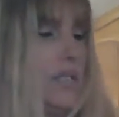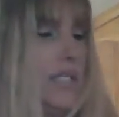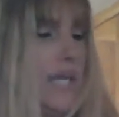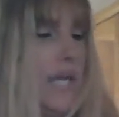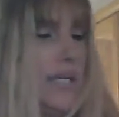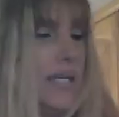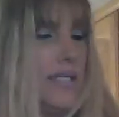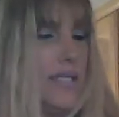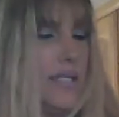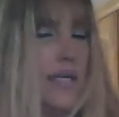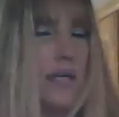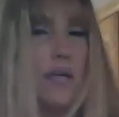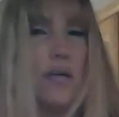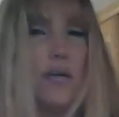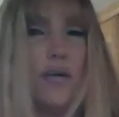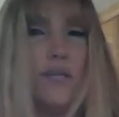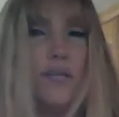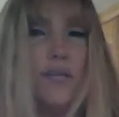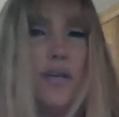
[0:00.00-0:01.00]
taste it
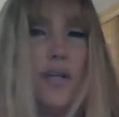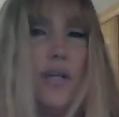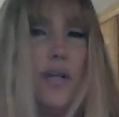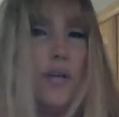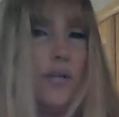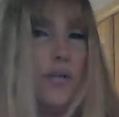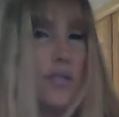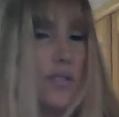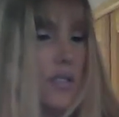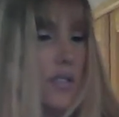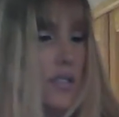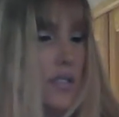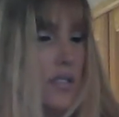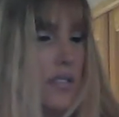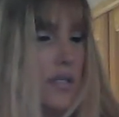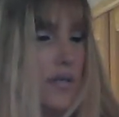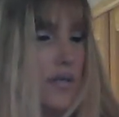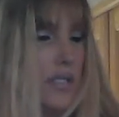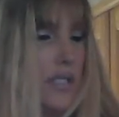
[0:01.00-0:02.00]
on video, since
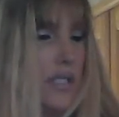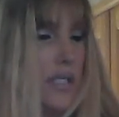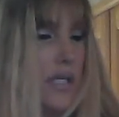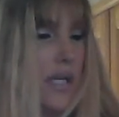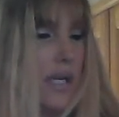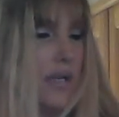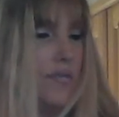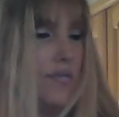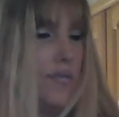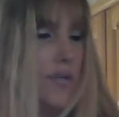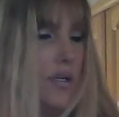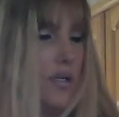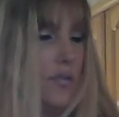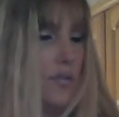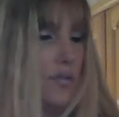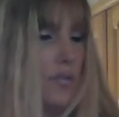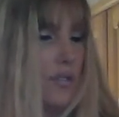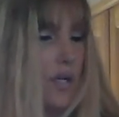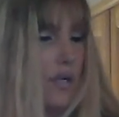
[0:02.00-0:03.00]
there isn't any
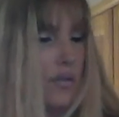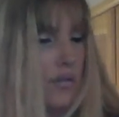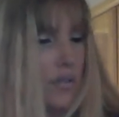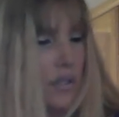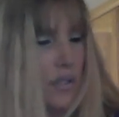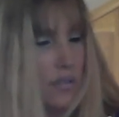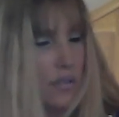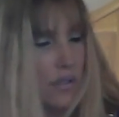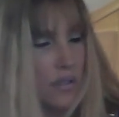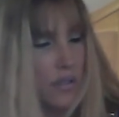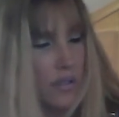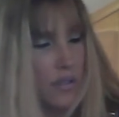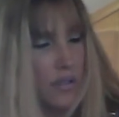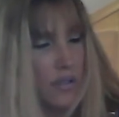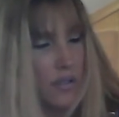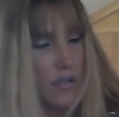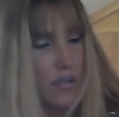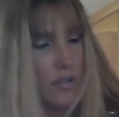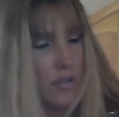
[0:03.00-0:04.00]
videos out there on
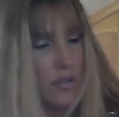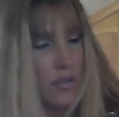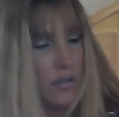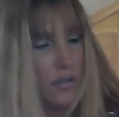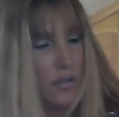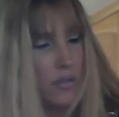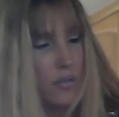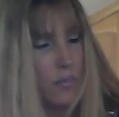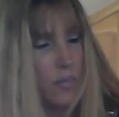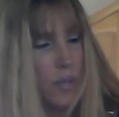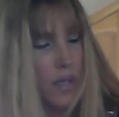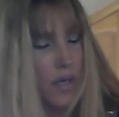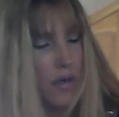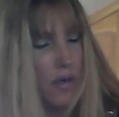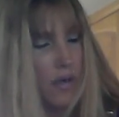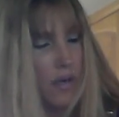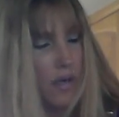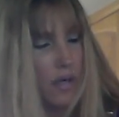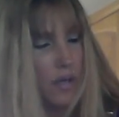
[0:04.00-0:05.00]
this. Oh my
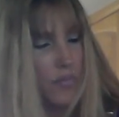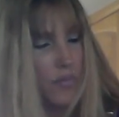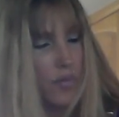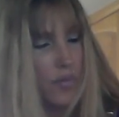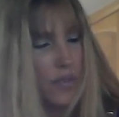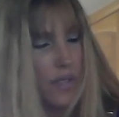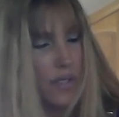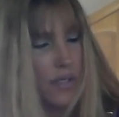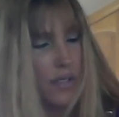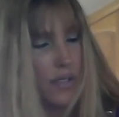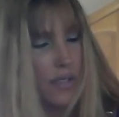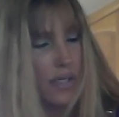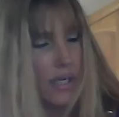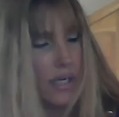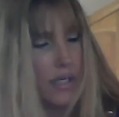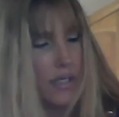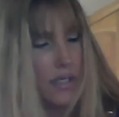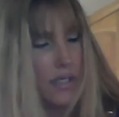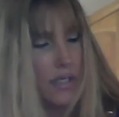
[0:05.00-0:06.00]
god, I'm only at
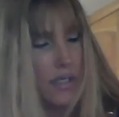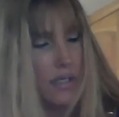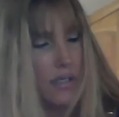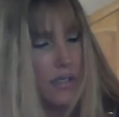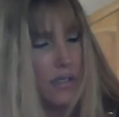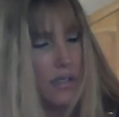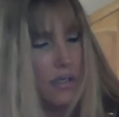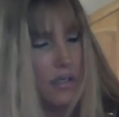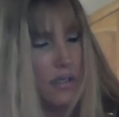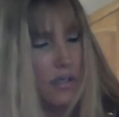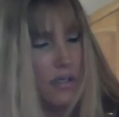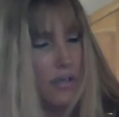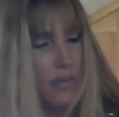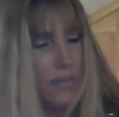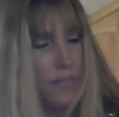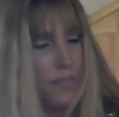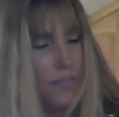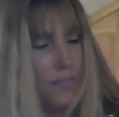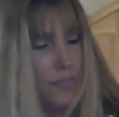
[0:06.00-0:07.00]
90.
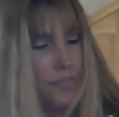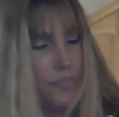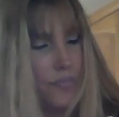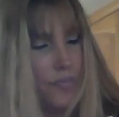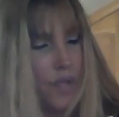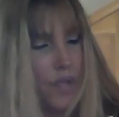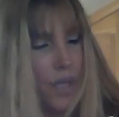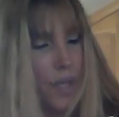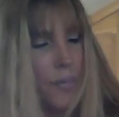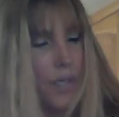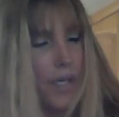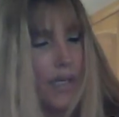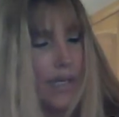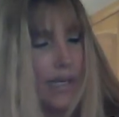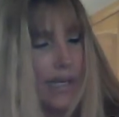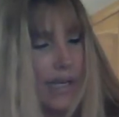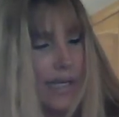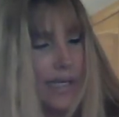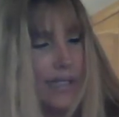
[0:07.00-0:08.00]
I'm at
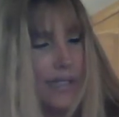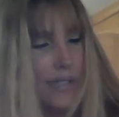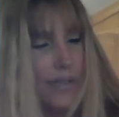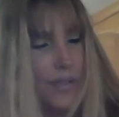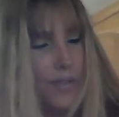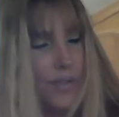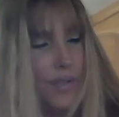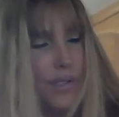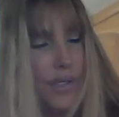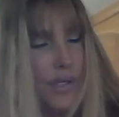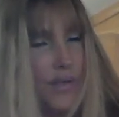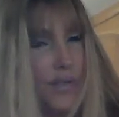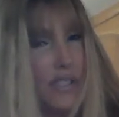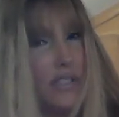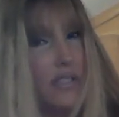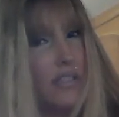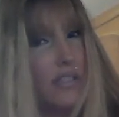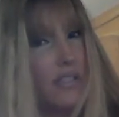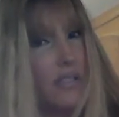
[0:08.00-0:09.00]
92
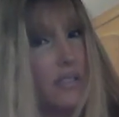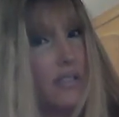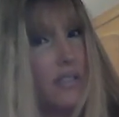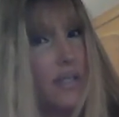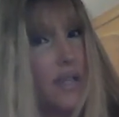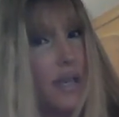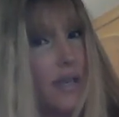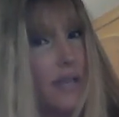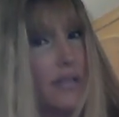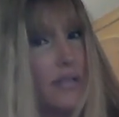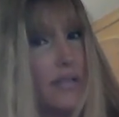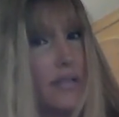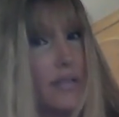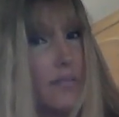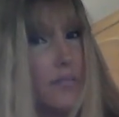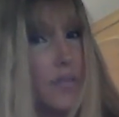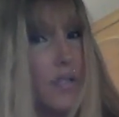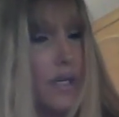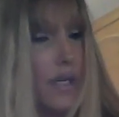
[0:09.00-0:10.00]
degrees. This is taking
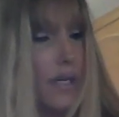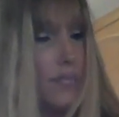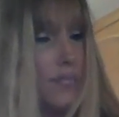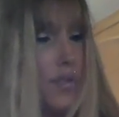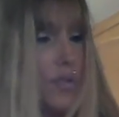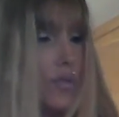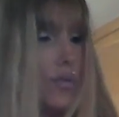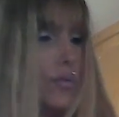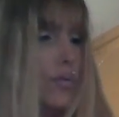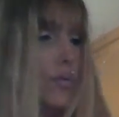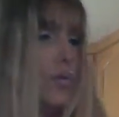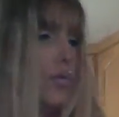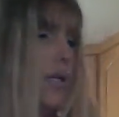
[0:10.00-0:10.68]
some time to cool